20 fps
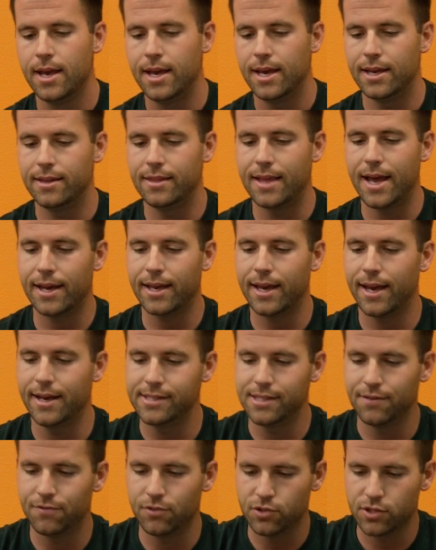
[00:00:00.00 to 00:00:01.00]
In that
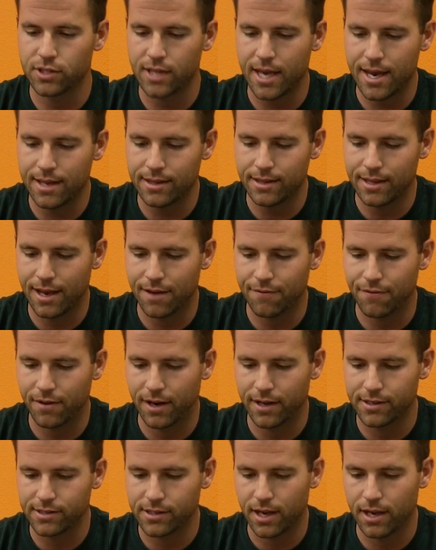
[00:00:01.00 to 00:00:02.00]
case, if you scan the
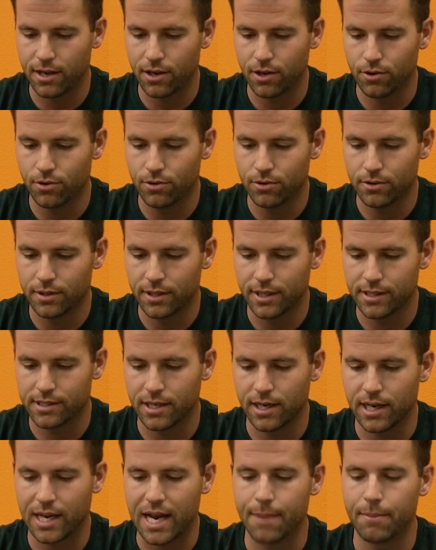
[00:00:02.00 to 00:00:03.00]
FNSKU, it's
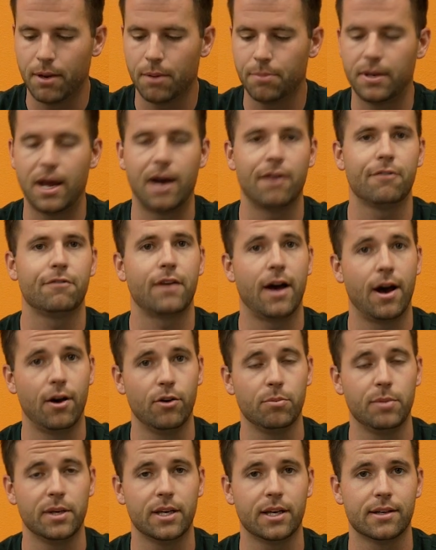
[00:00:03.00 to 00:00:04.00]
going to come up not
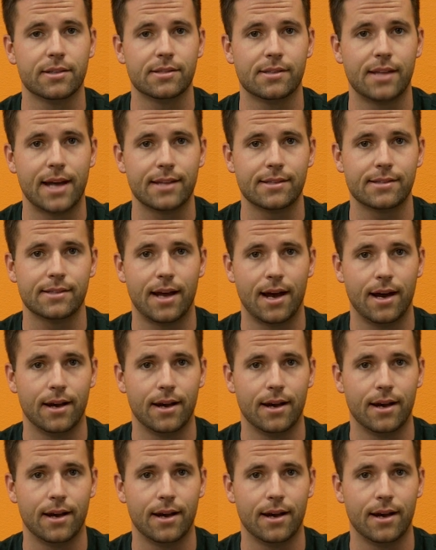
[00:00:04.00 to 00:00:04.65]
found because that